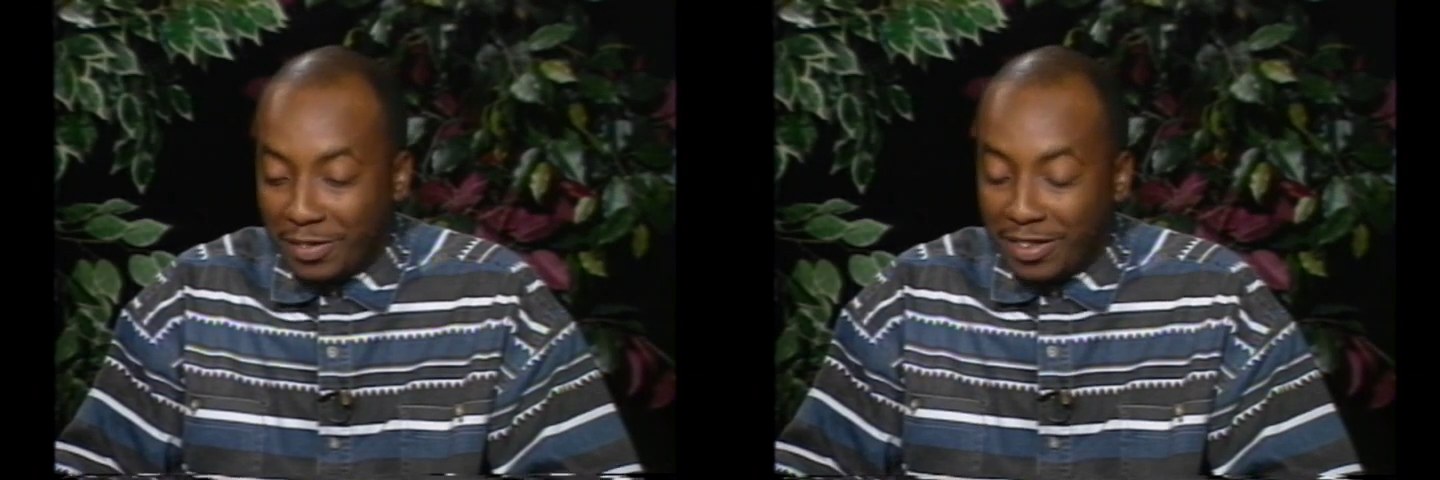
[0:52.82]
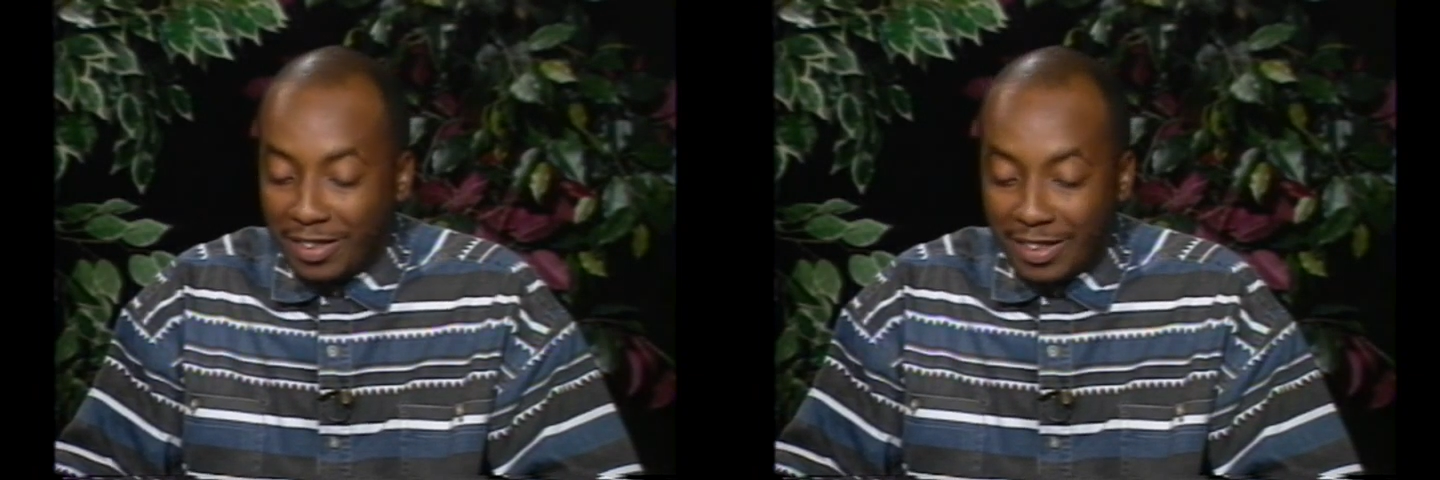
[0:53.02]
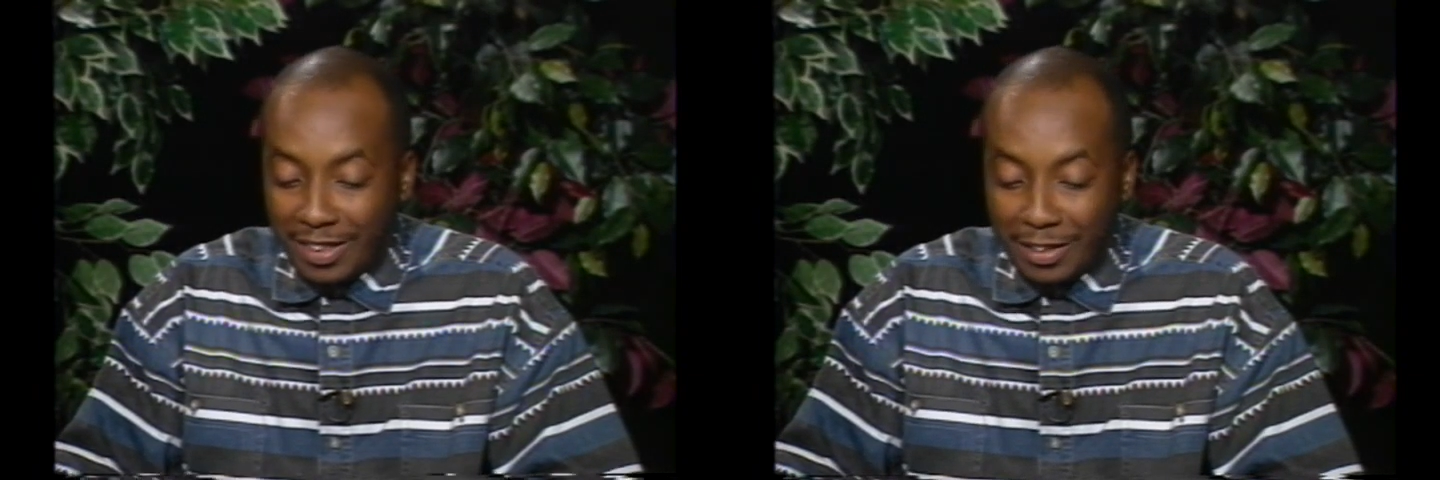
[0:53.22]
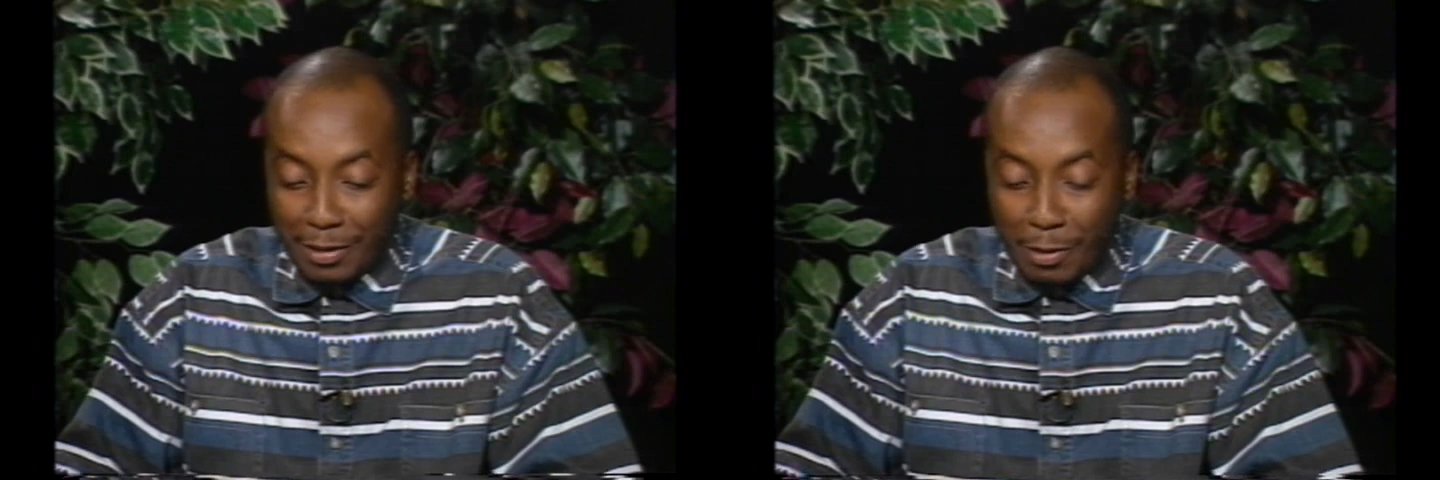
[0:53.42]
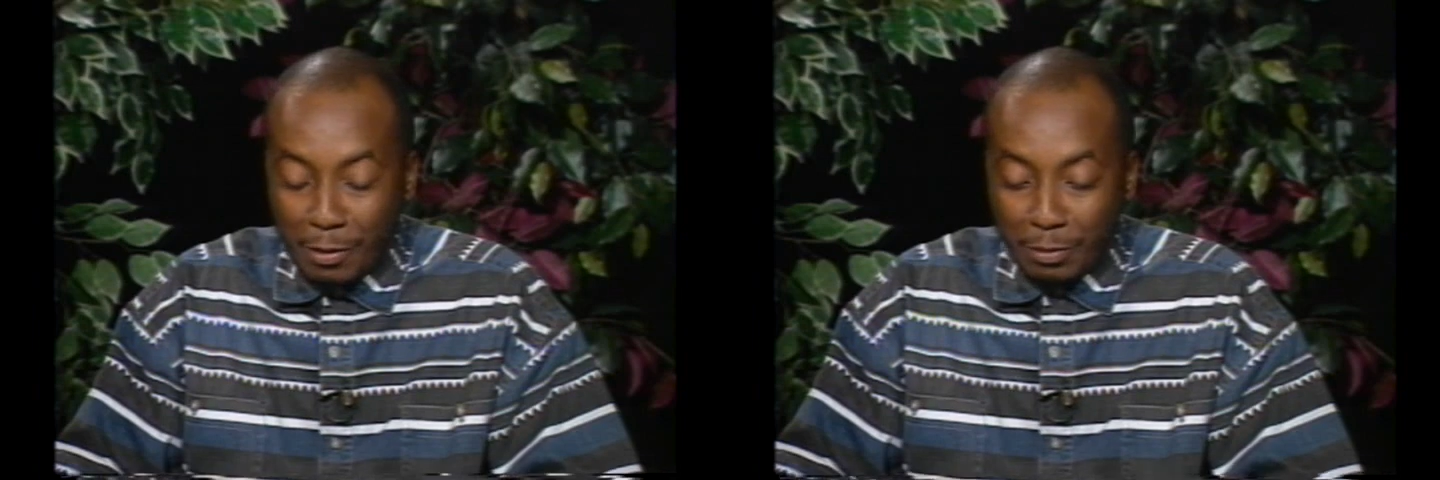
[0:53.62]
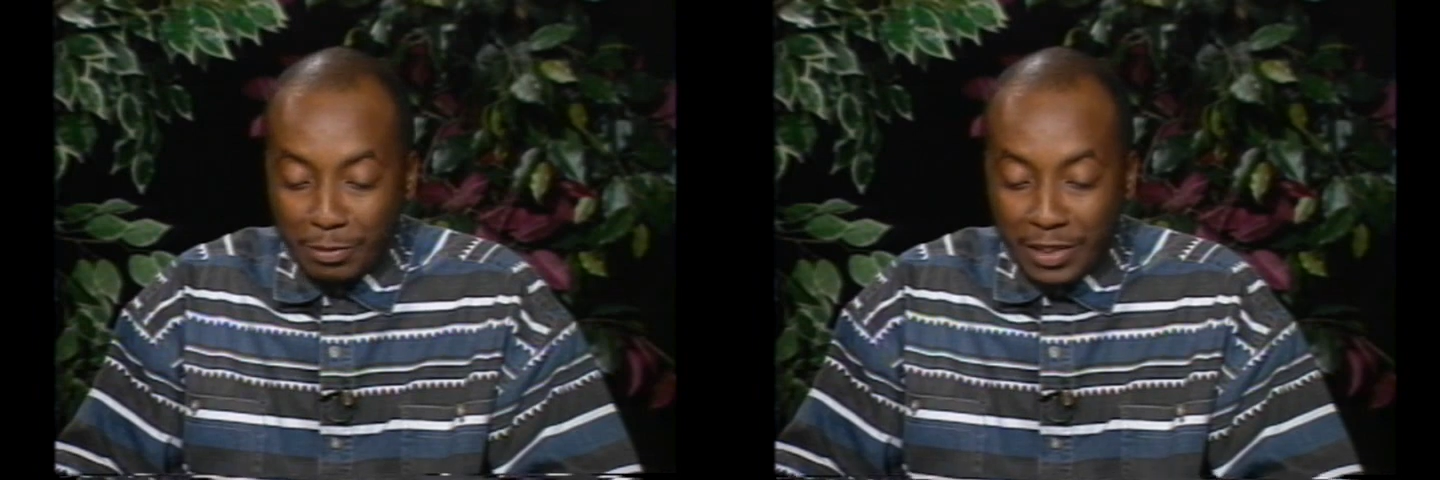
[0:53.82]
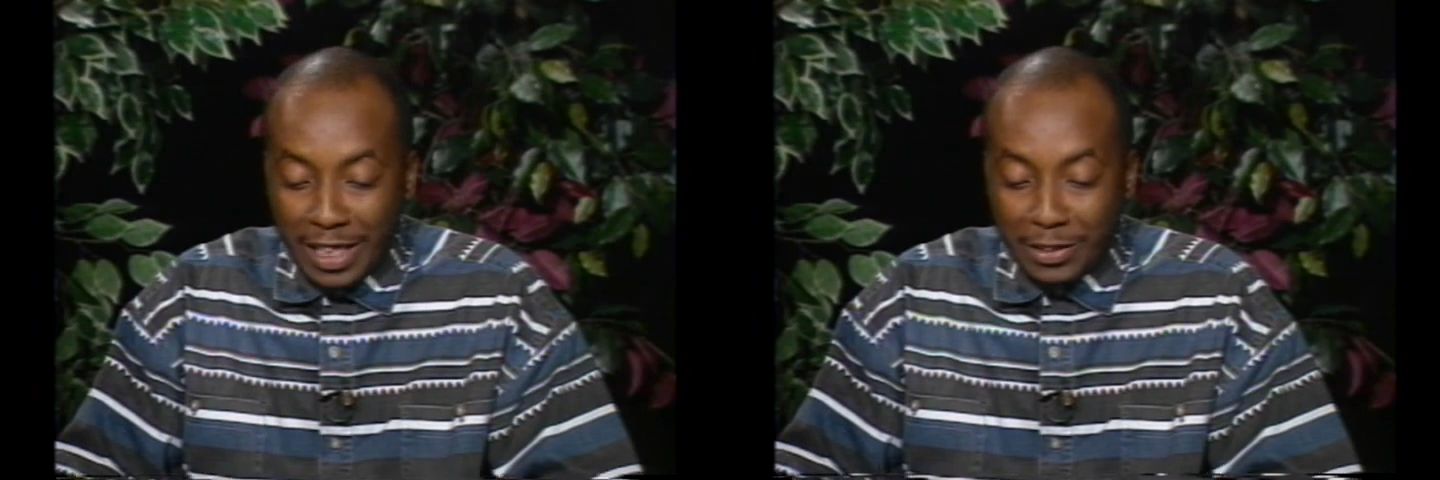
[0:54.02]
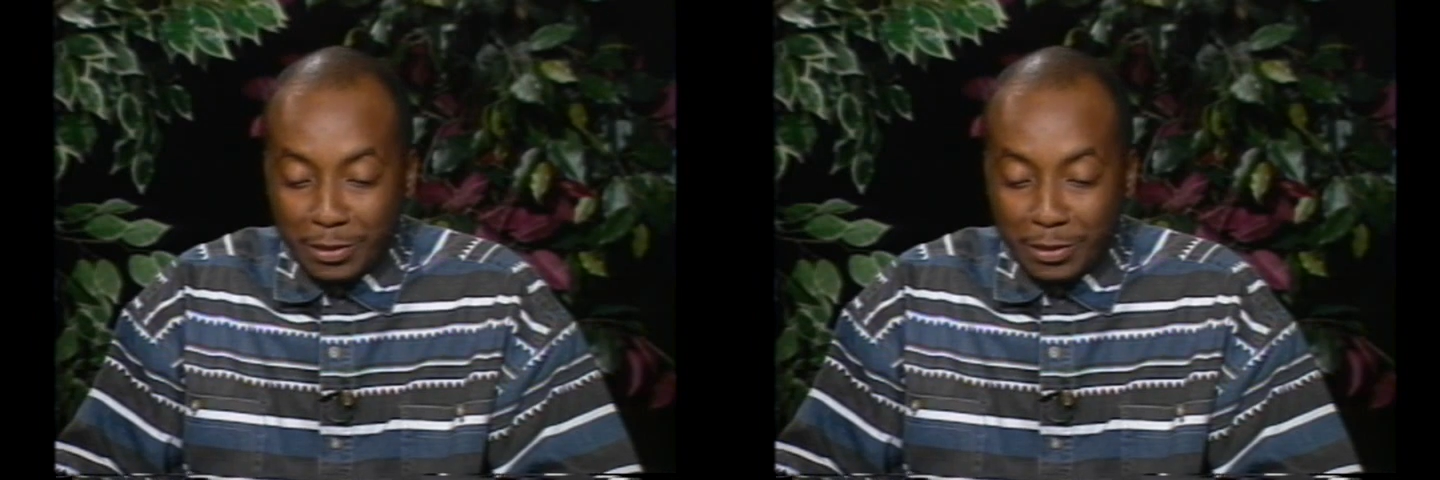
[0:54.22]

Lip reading: You know, not to